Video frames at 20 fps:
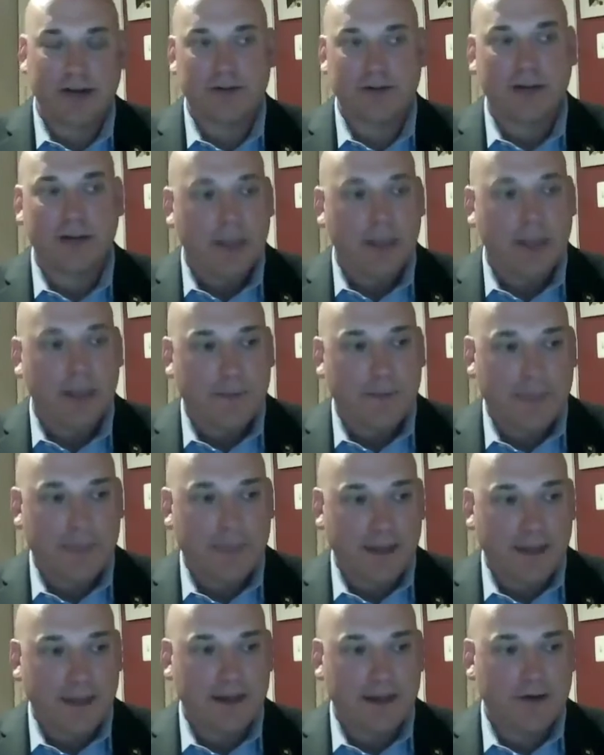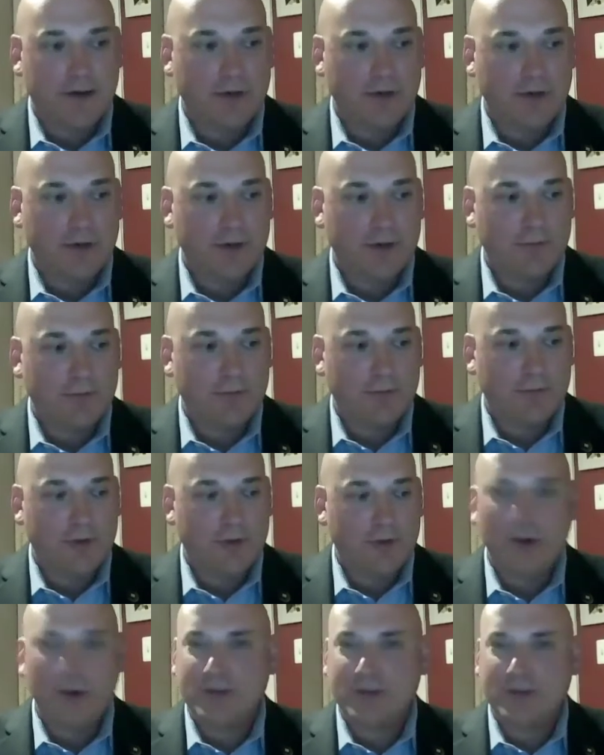and, you'd
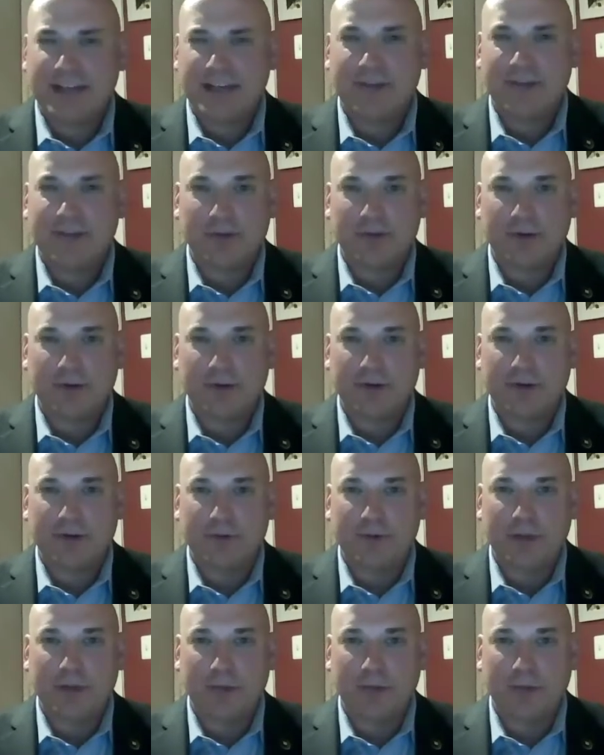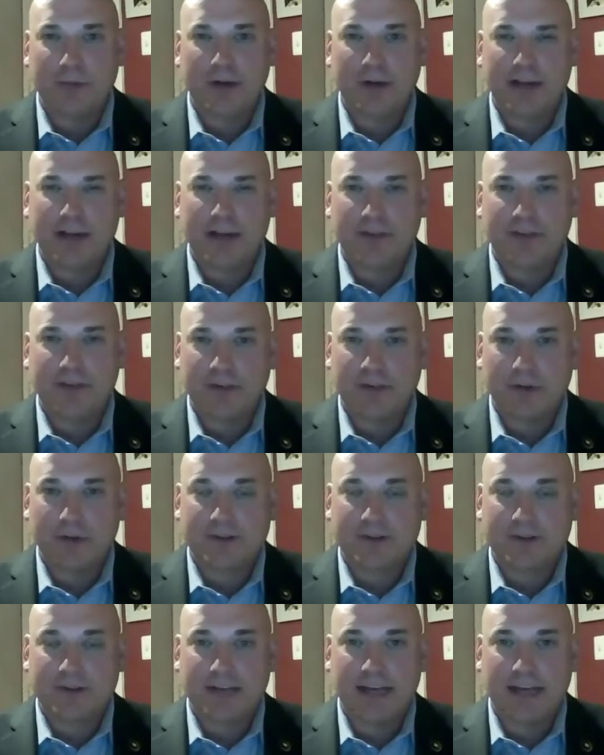always have those one or two people kind of giving you a
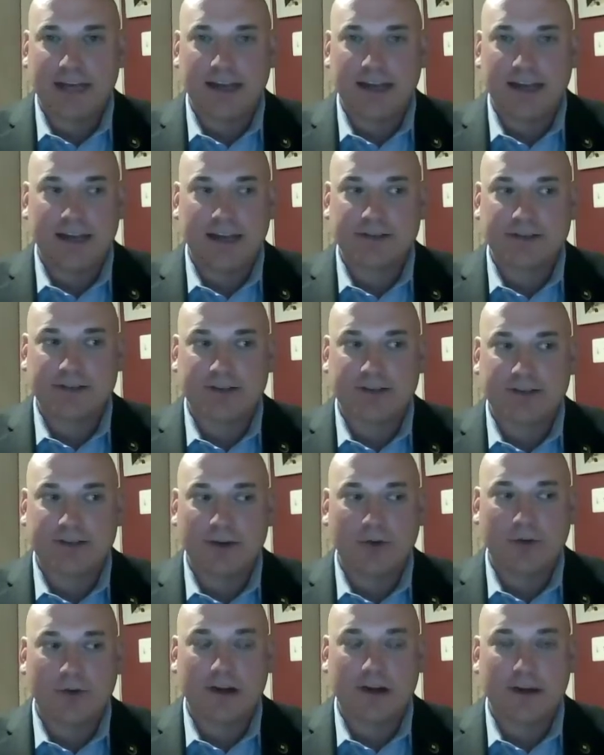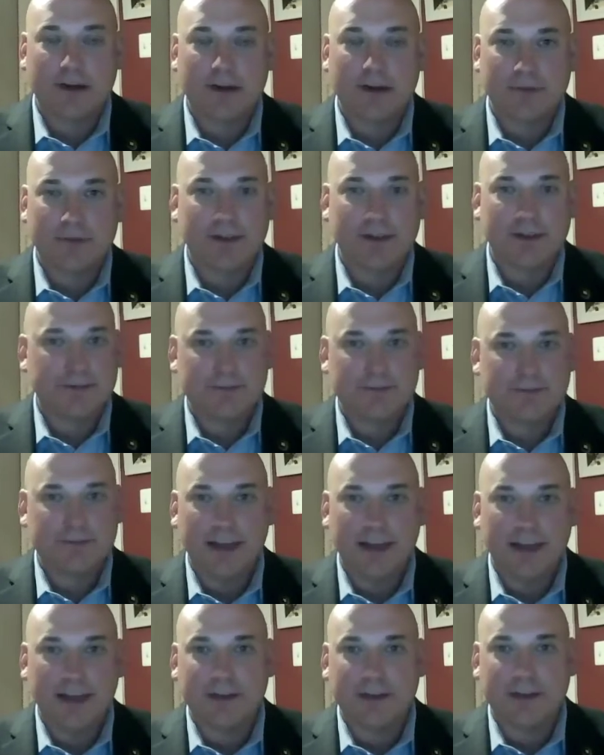side eye and just kind of walk up like,
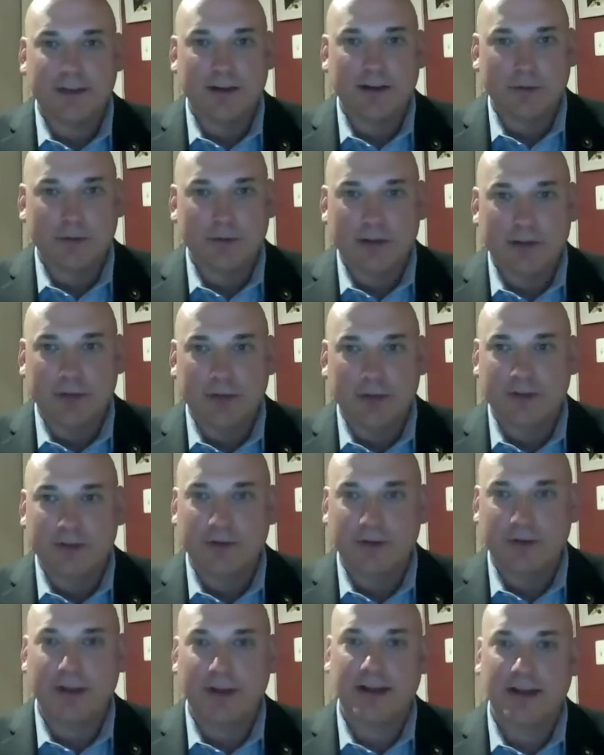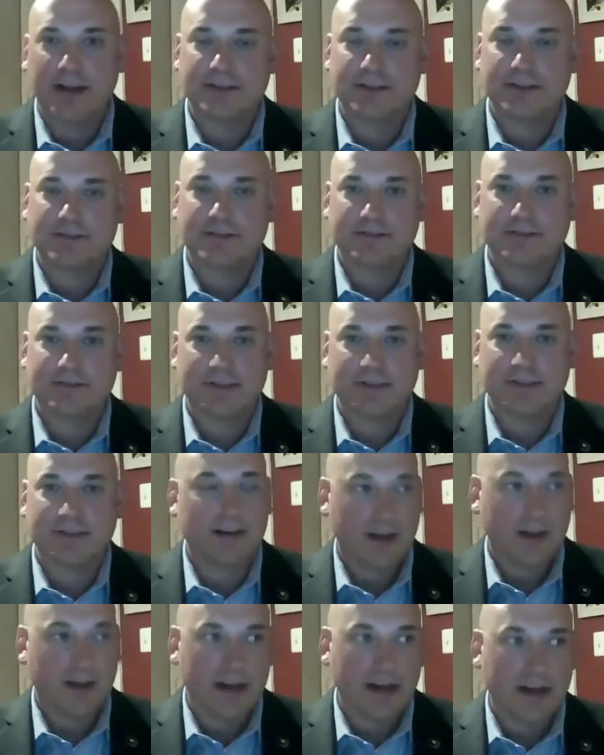hey, I'm with you guys. And it's like,
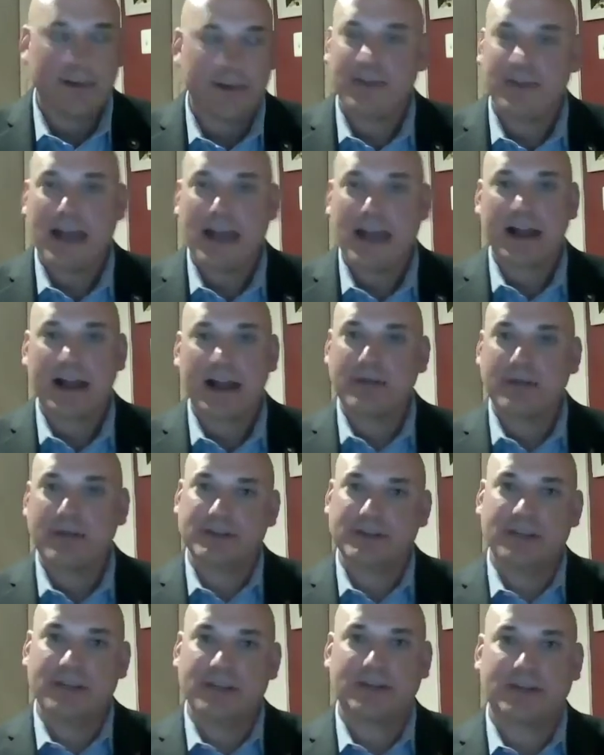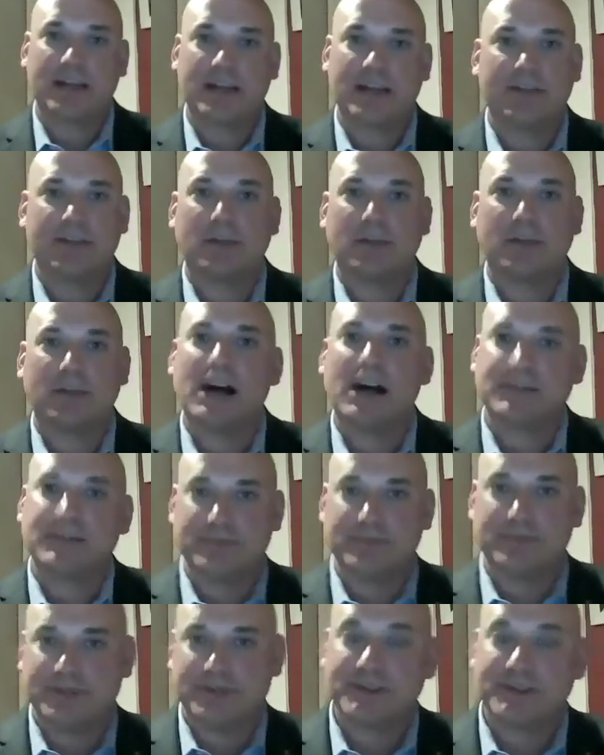all right. And then that conversation kind of
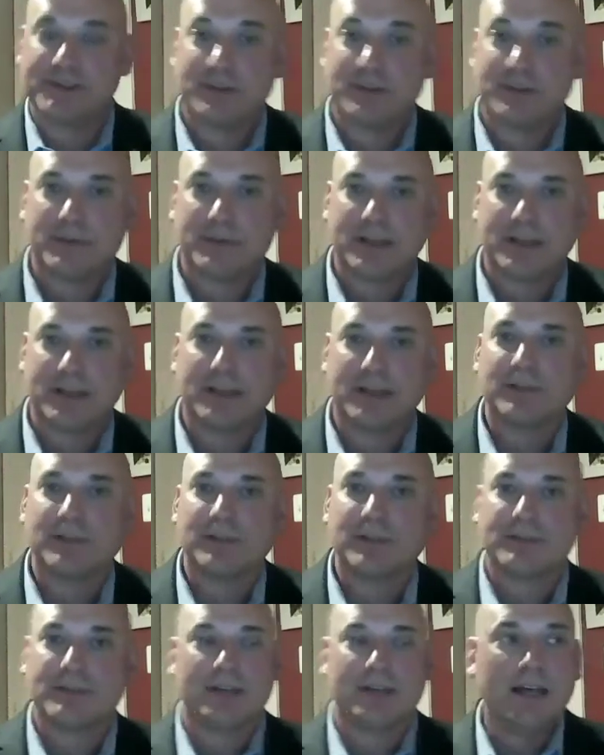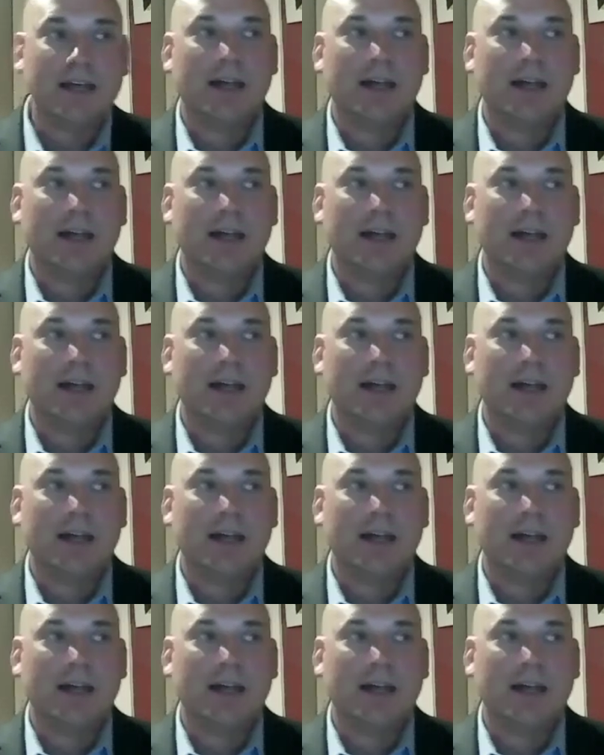blossoms into something else. And